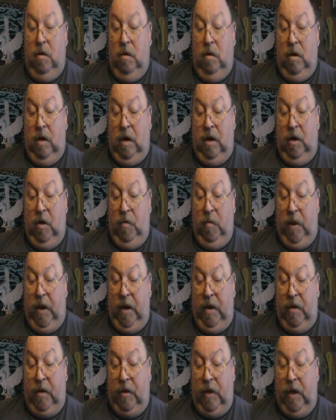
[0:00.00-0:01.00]
Now, you
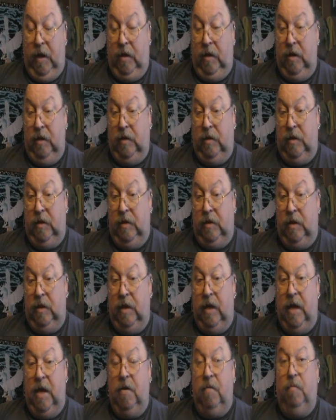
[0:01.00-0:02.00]
may think this,
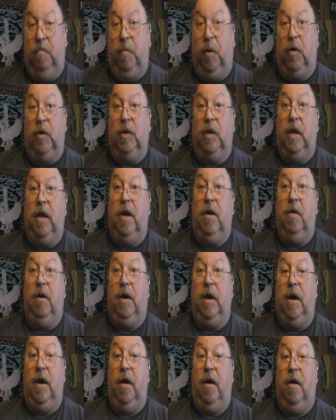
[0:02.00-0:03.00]
and that. Personally, I don't
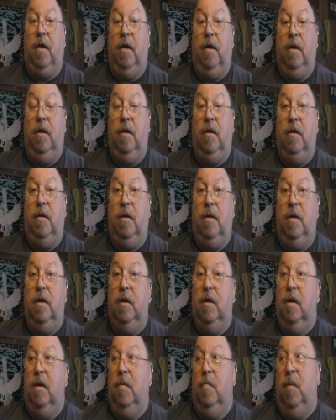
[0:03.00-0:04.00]
care.
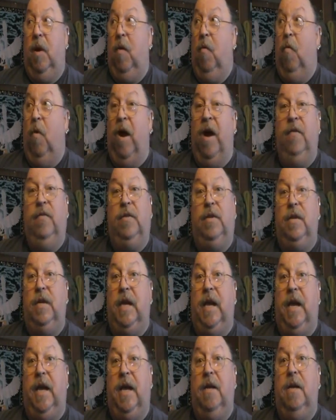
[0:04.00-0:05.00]
My wife's
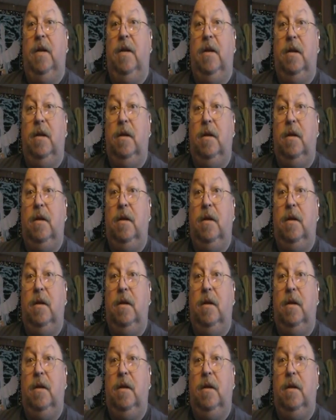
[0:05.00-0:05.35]
dead.